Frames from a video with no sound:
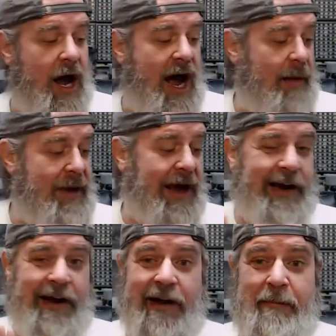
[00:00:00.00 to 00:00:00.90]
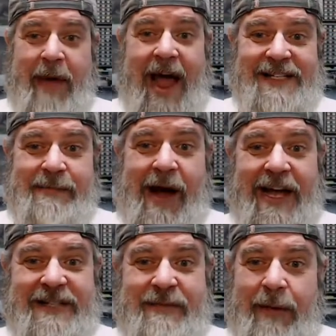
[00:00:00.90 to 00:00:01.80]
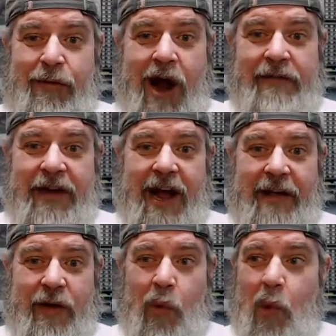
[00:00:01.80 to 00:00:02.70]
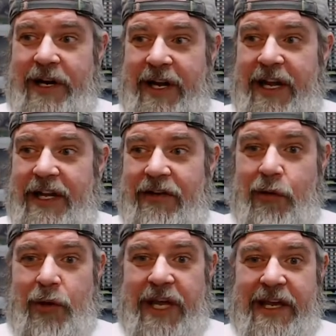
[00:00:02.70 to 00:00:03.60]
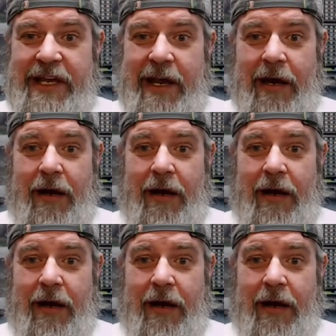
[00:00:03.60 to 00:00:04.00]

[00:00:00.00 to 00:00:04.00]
I'm not going to maximize my profit on the 1 key, 2 key